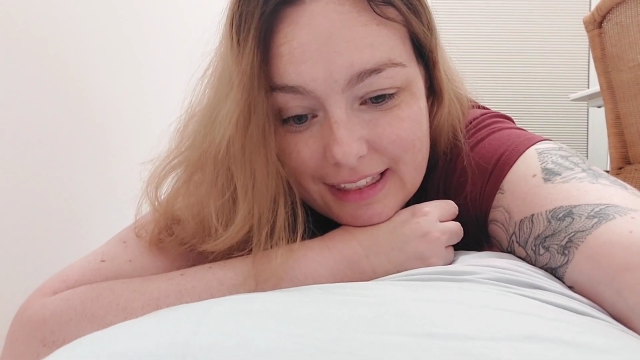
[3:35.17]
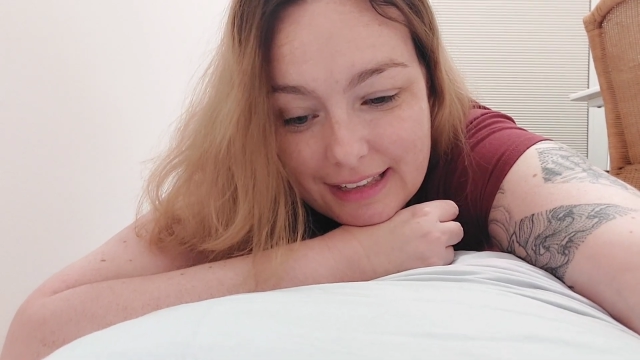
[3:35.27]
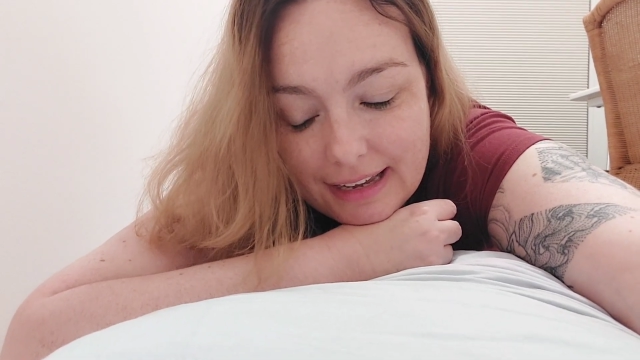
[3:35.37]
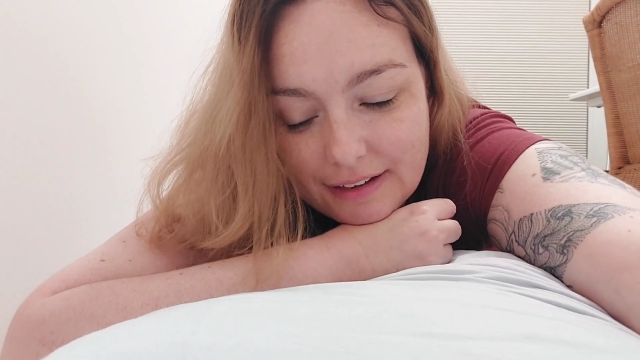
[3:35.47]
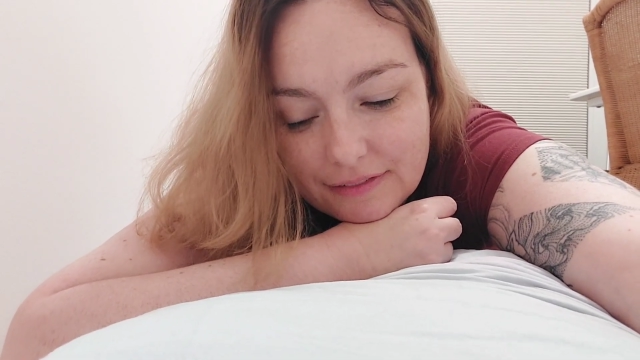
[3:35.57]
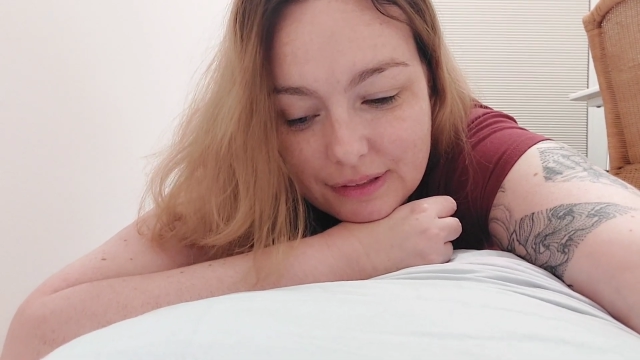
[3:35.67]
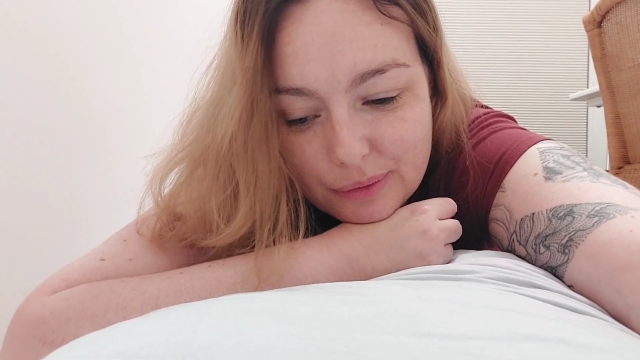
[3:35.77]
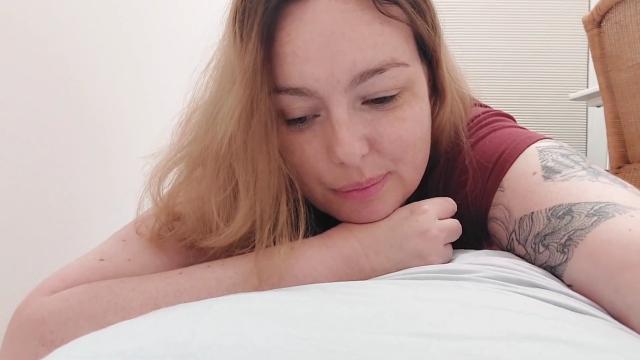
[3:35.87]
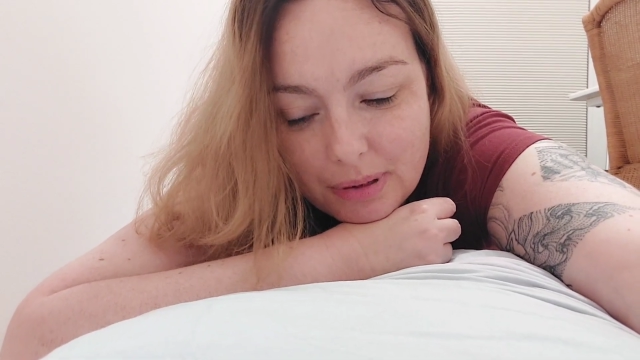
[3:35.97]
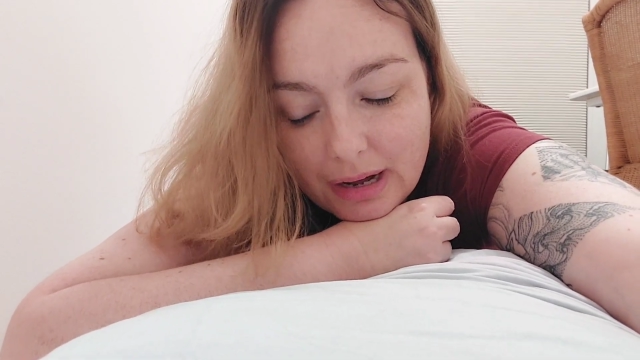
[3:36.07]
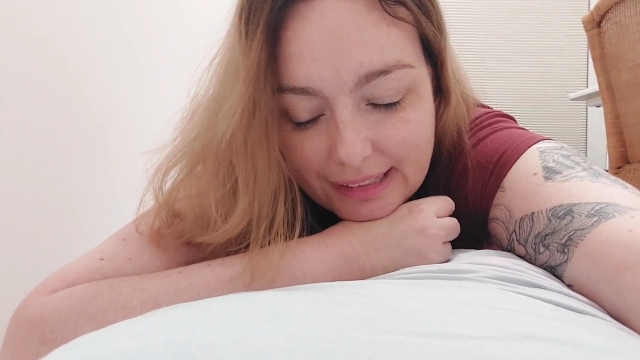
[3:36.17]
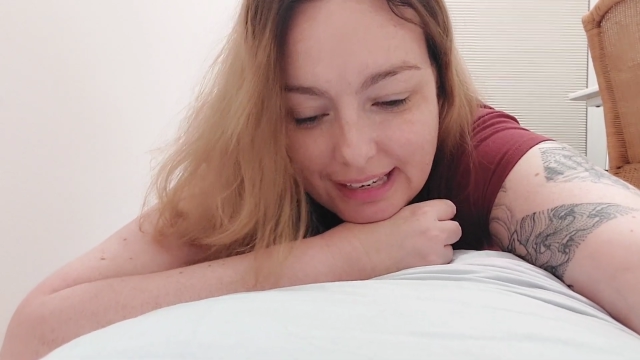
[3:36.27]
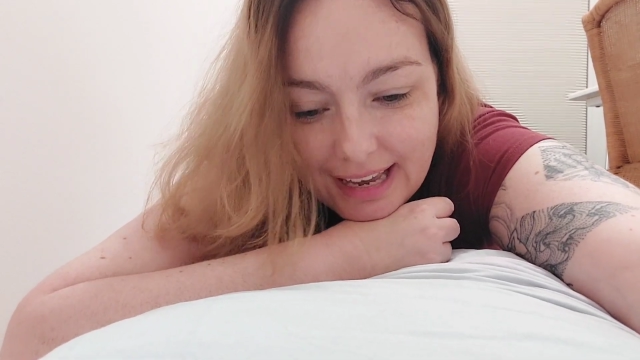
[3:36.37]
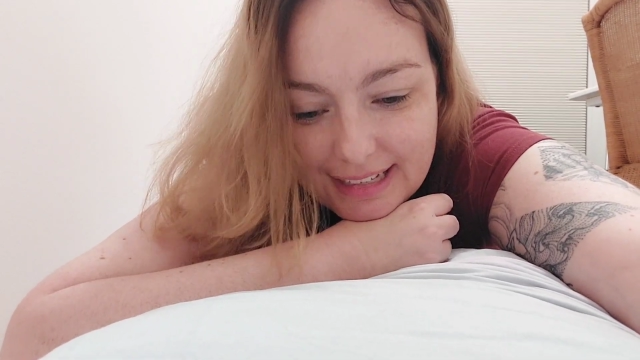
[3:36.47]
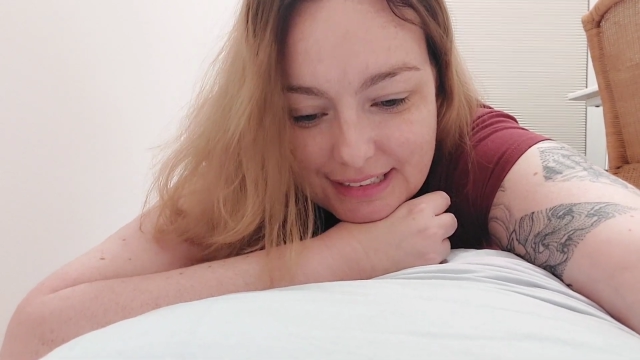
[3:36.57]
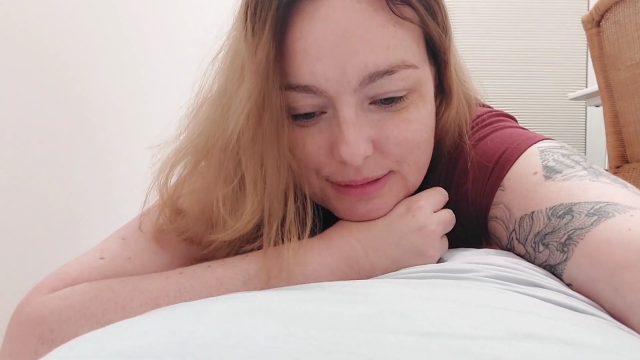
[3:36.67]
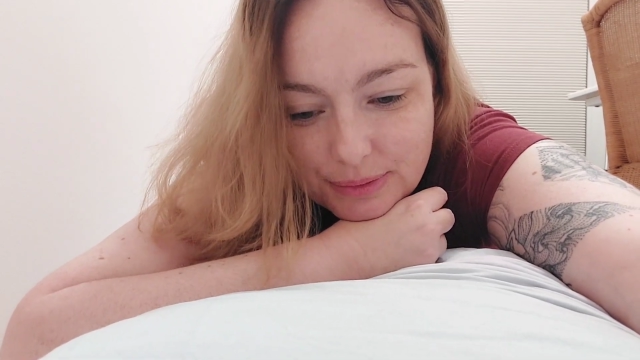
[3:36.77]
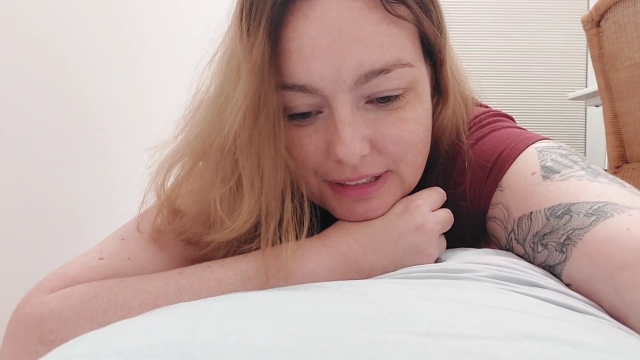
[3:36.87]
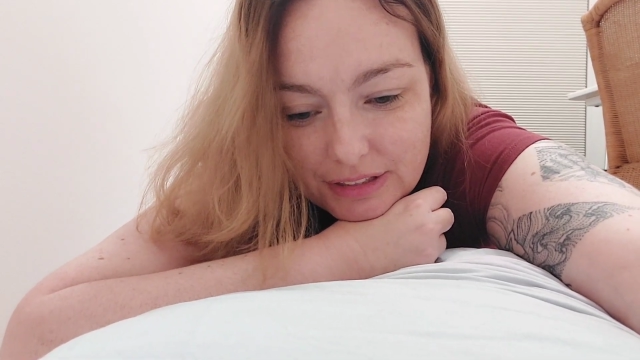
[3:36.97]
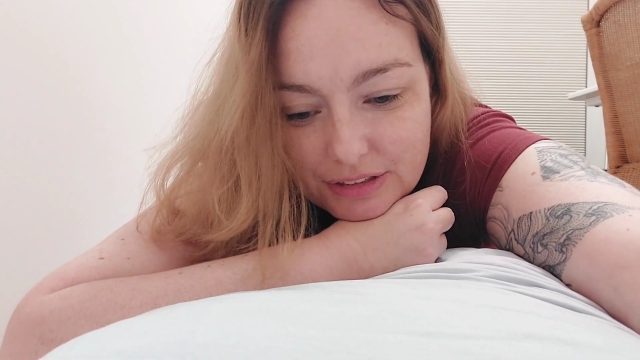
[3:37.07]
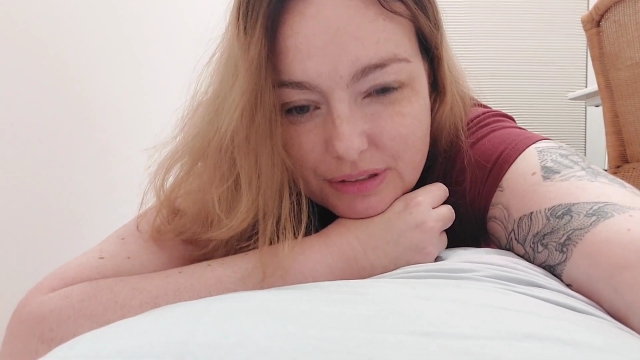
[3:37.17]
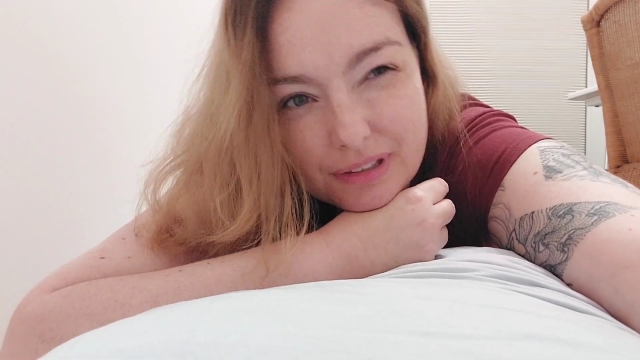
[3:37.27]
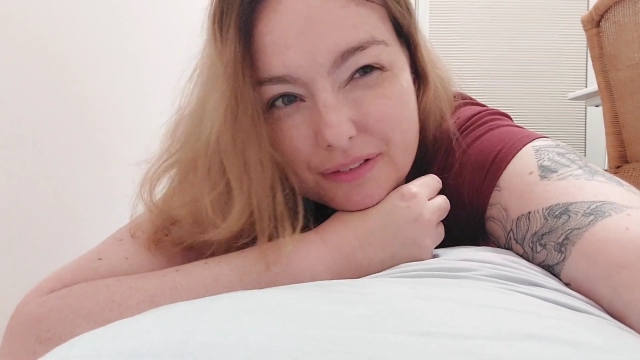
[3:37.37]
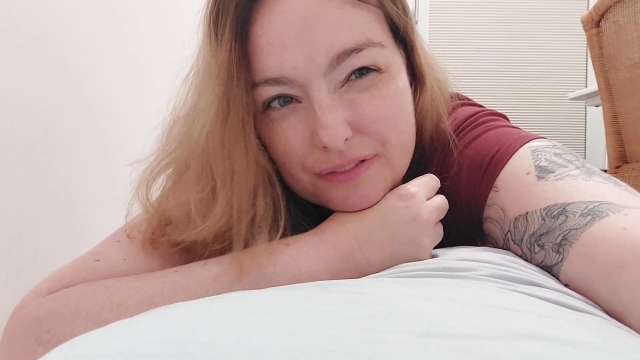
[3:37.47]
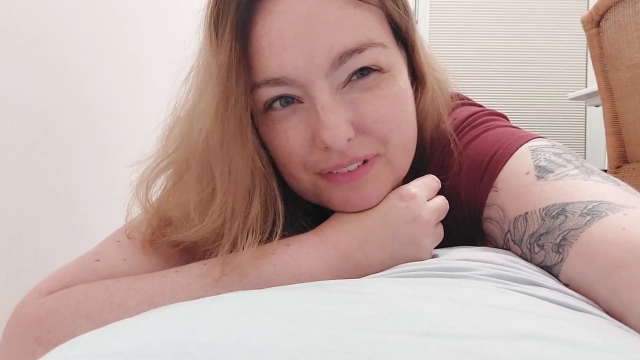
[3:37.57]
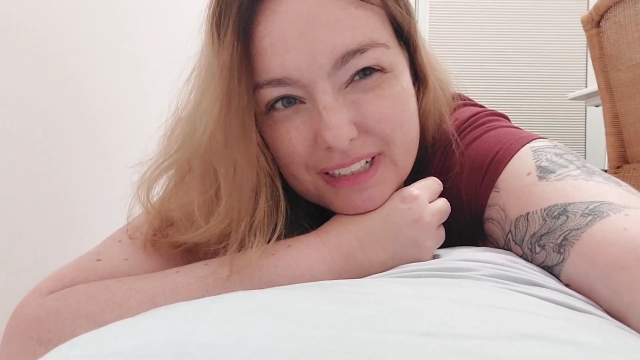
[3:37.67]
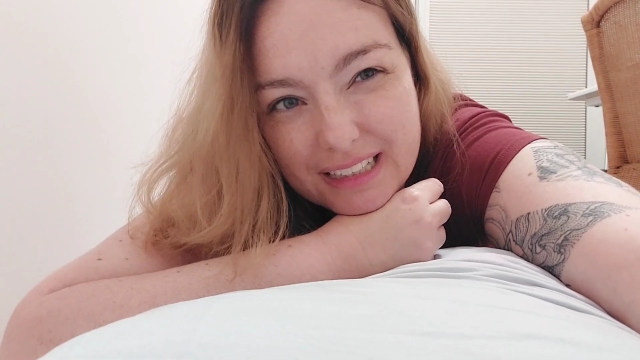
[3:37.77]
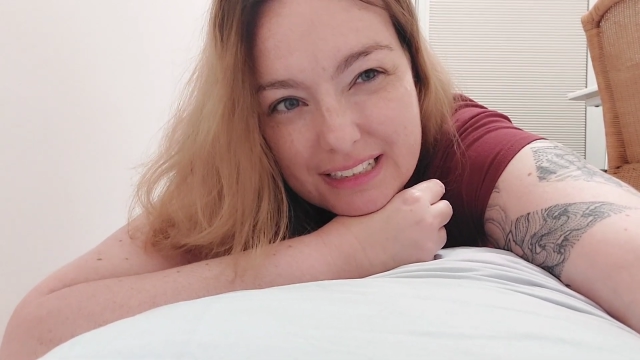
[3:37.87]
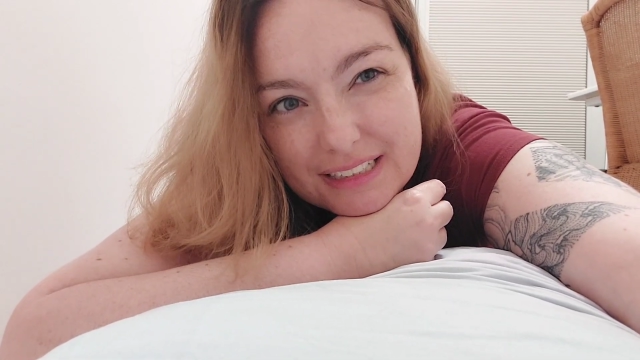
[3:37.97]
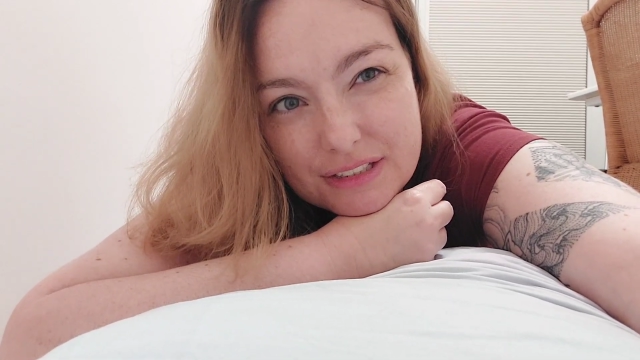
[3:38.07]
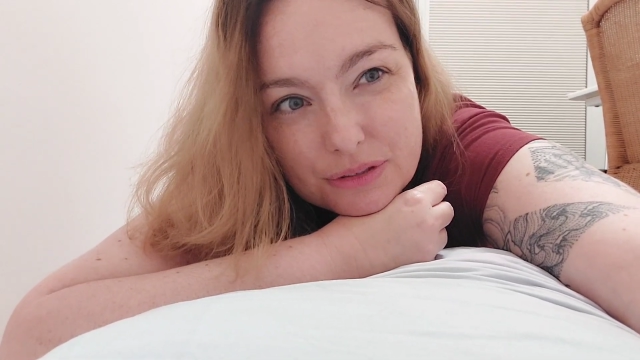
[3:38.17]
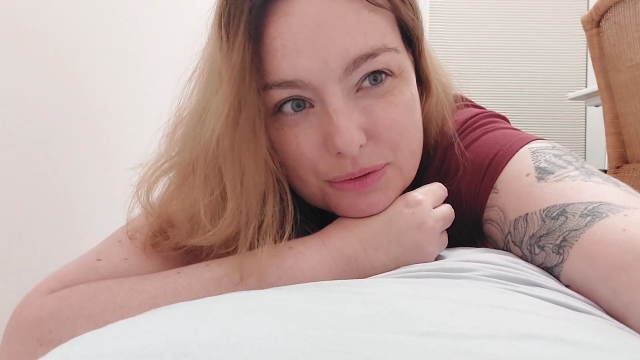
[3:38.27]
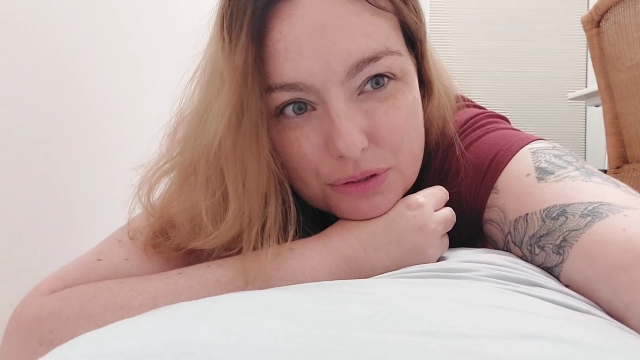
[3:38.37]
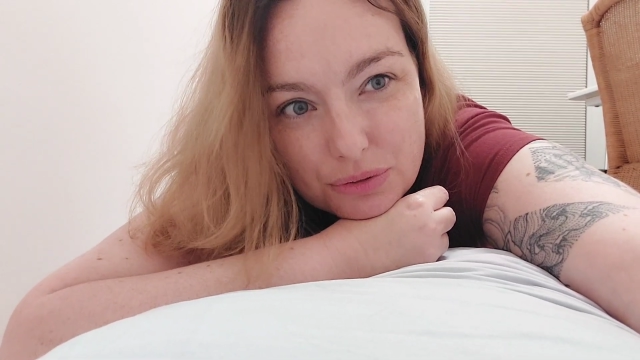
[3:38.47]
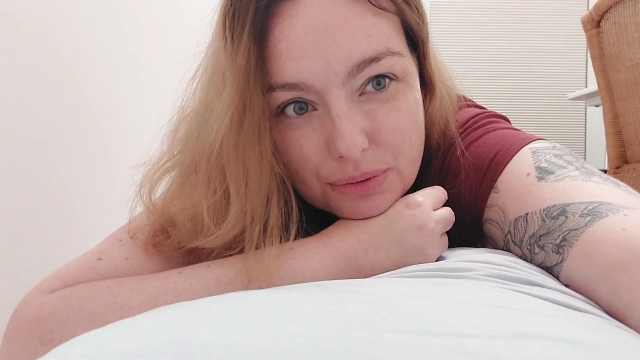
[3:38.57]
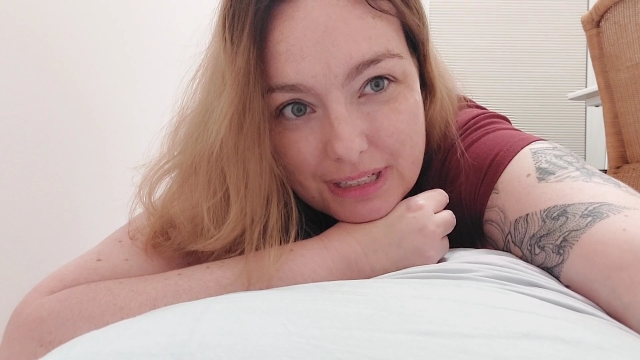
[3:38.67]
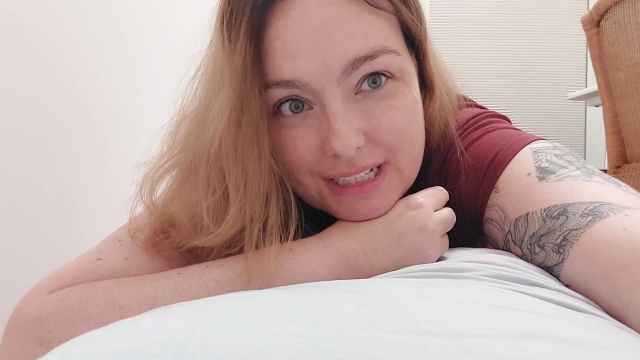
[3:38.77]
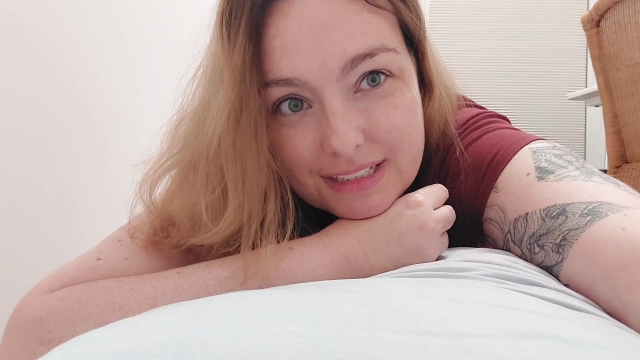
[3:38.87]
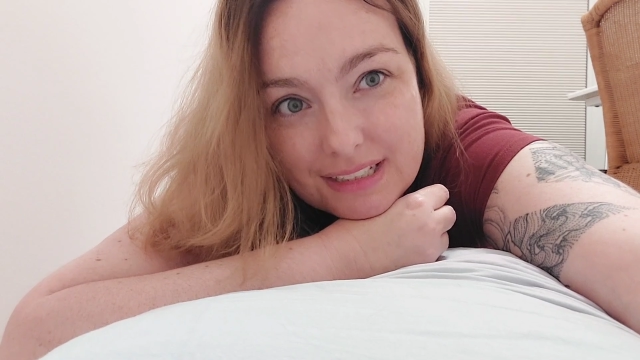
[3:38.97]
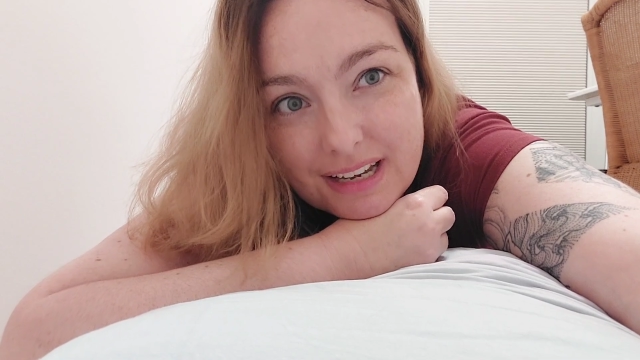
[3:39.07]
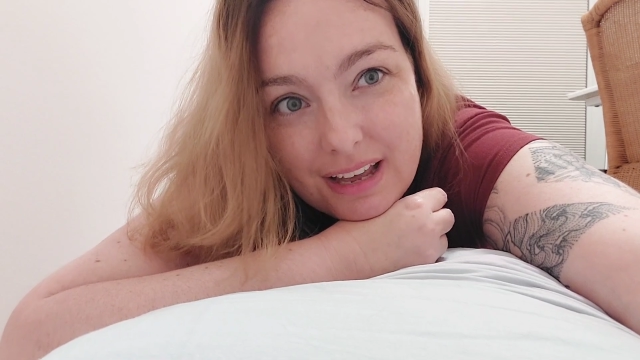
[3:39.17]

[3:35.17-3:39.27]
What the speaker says: They have a little podcast where you sort of can listen to stories,